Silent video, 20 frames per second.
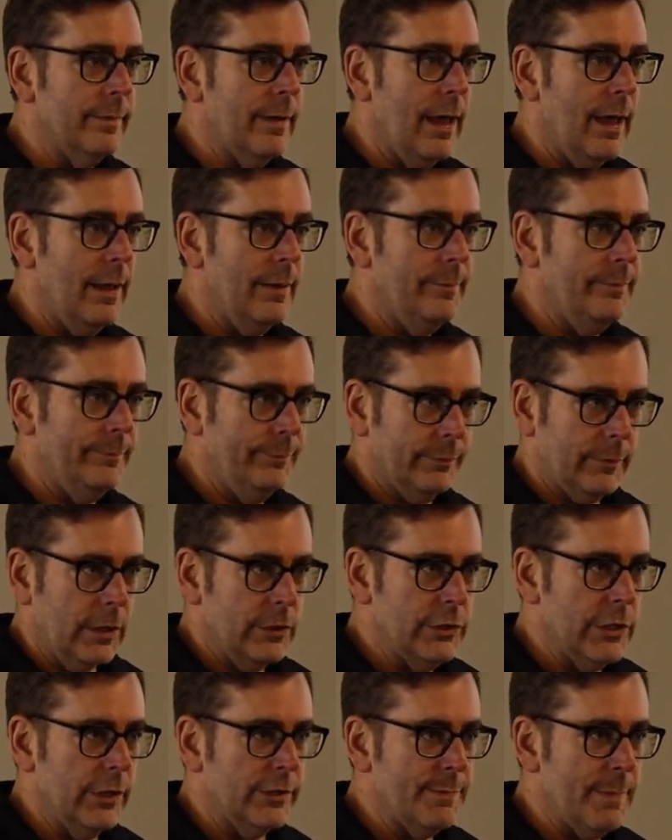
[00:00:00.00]
um,
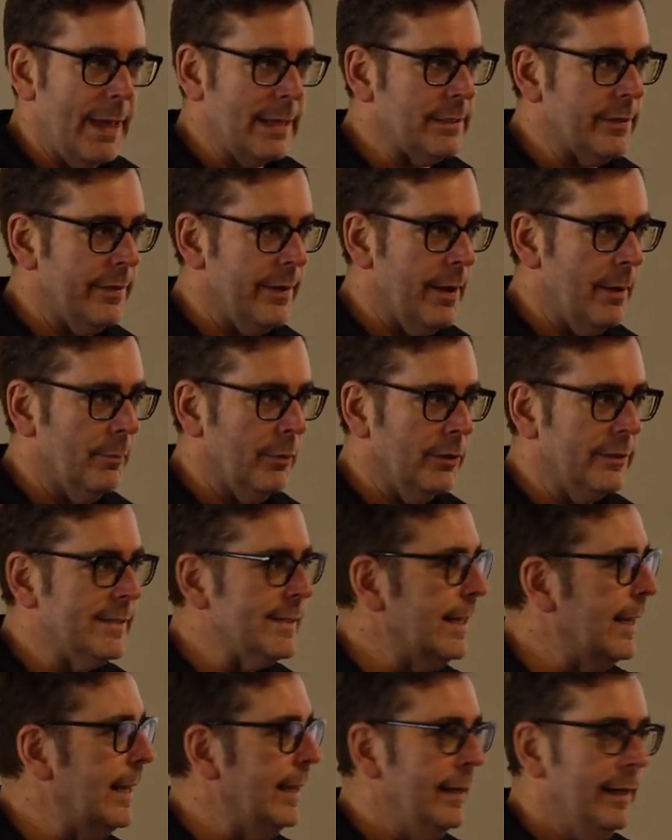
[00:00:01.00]
she goes back to the Emerald
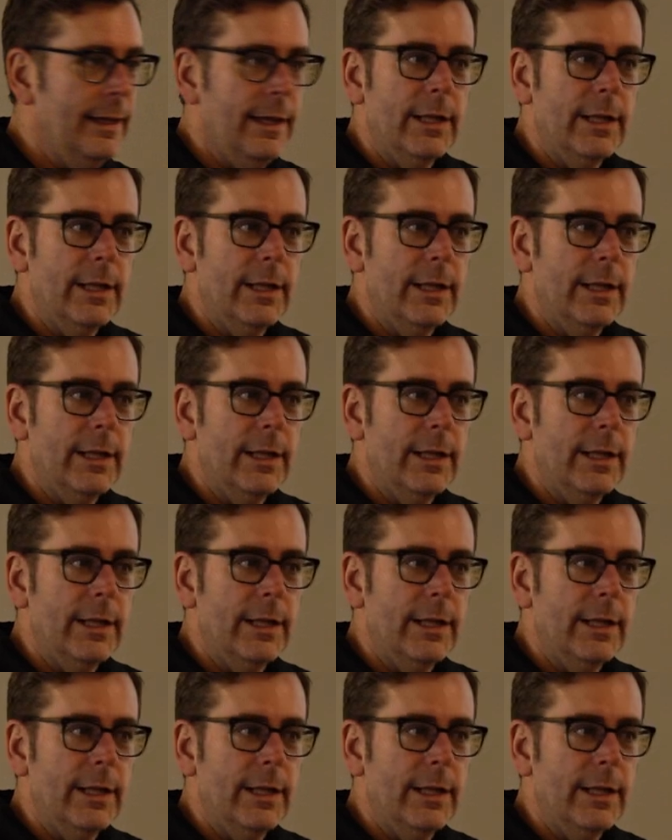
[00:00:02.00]
City.